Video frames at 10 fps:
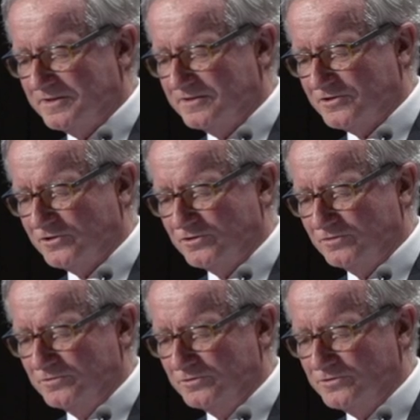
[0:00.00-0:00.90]
and
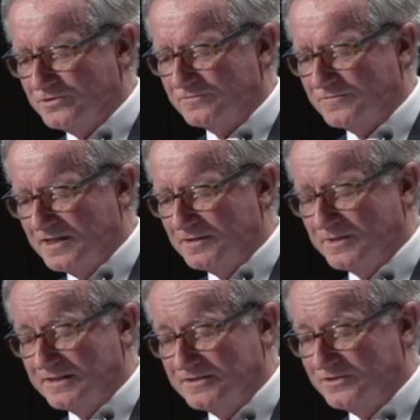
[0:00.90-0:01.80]
internal rules defined
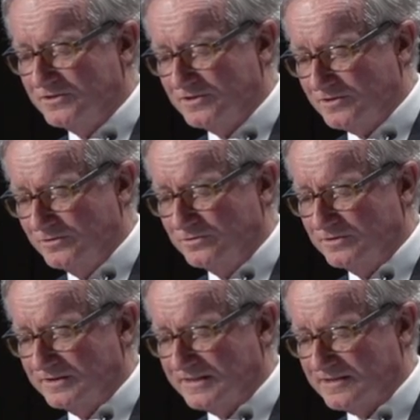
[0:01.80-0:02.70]
by Indigenous law
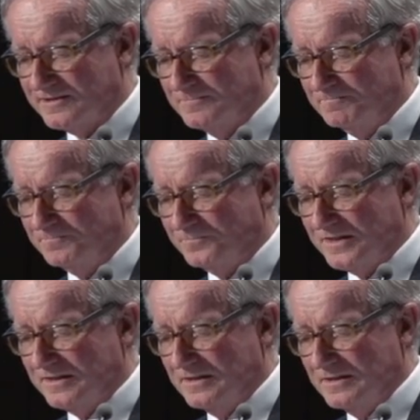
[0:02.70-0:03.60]
and custom.
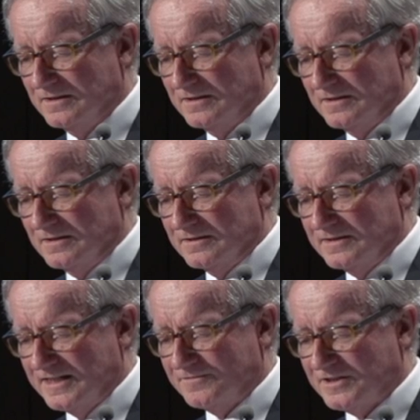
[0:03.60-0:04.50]

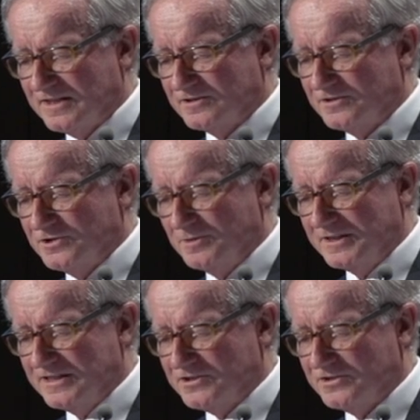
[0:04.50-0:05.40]
Native title
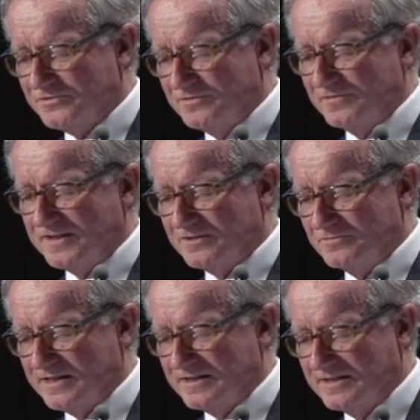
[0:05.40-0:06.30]
determinations
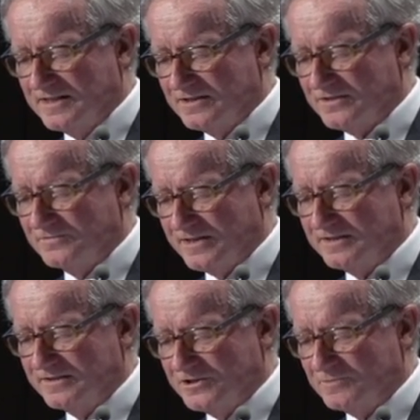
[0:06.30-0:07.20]
reflect
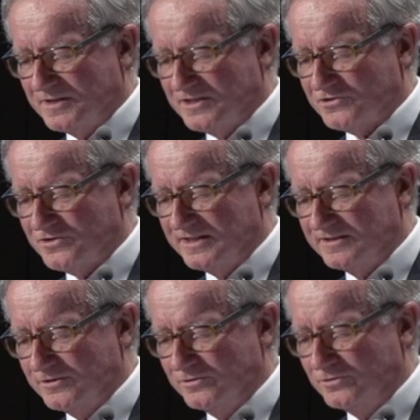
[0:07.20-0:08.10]
recognition by
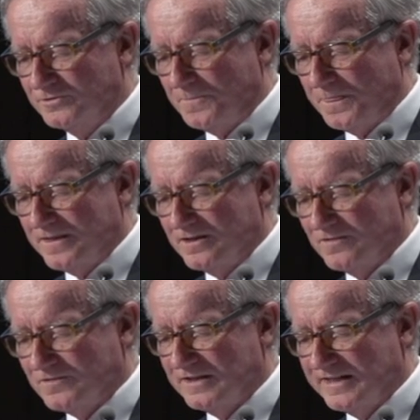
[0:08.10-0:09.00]
Australian law
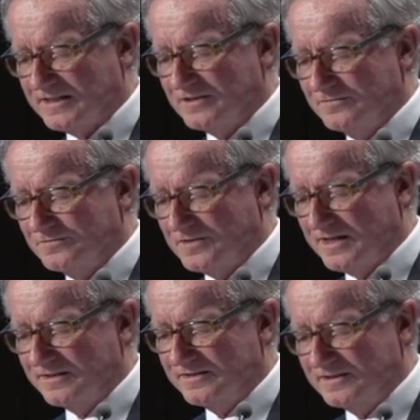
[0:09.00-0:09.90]
of collective
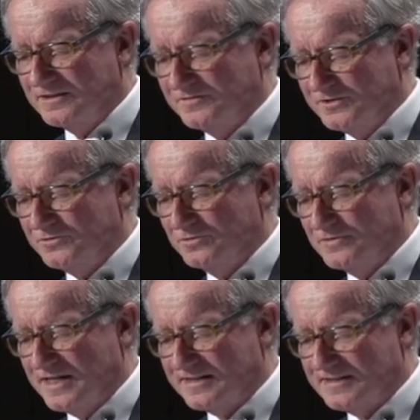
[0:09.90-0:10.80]
rather than individual
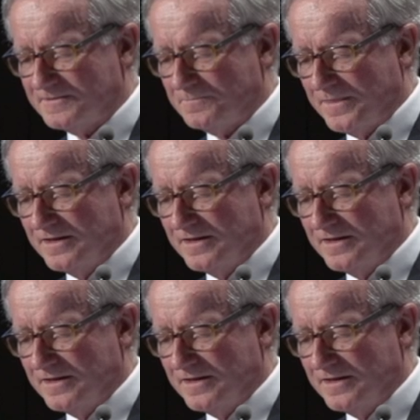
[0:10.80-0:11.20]
rights.